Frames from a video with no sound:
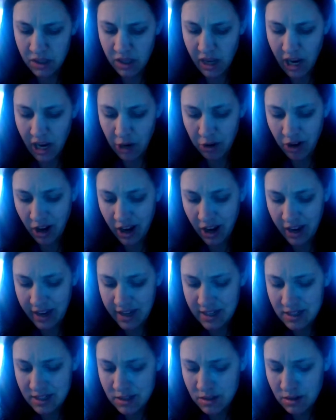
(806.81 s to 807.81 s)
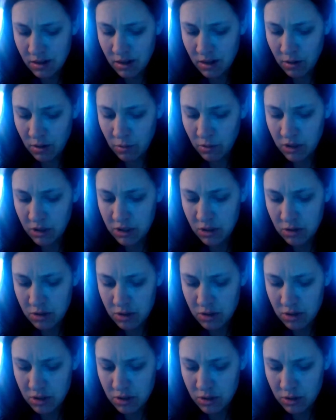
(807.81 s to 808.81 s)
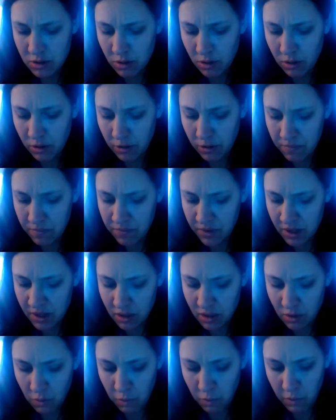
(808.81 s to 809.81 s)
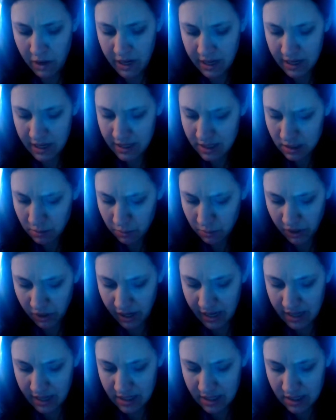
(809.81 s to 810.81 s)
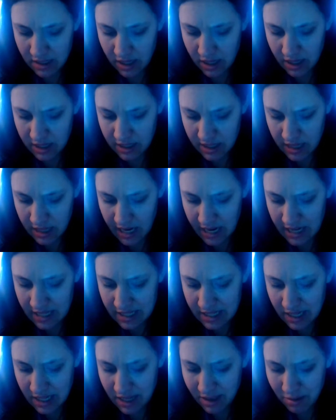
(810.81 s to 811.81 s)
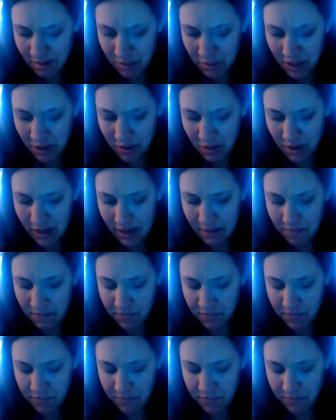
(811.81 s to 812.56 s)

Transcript: Our eyes, window to the soul, the weakest place that takes in the beauty,